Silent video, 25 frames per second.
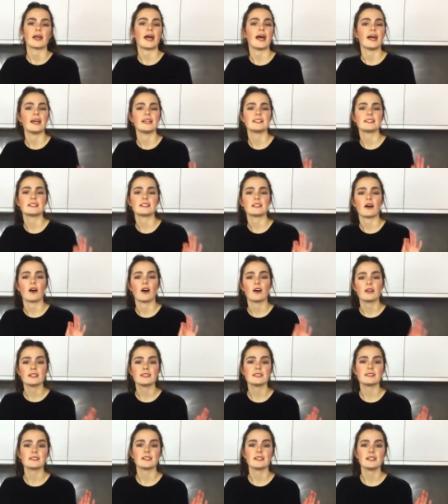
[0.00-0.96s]
and
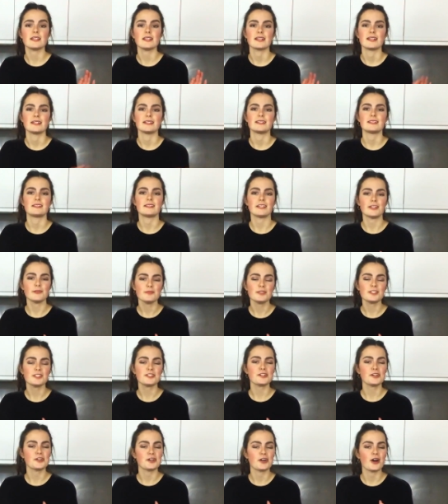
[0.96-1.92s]
honestly, it
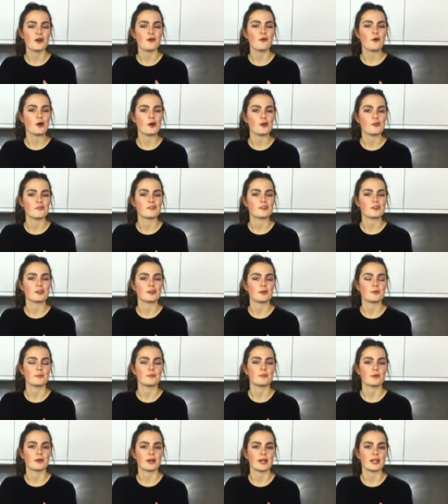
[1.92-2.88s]
seems to go
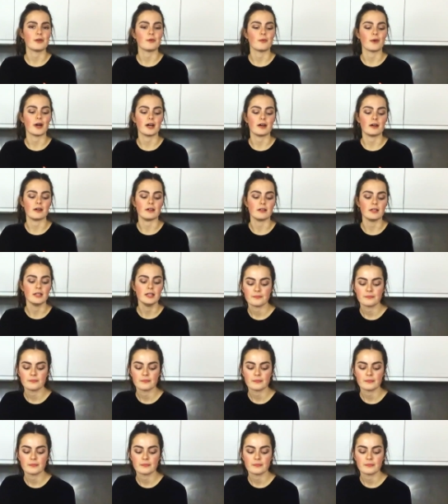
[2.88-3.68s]
over pretty well.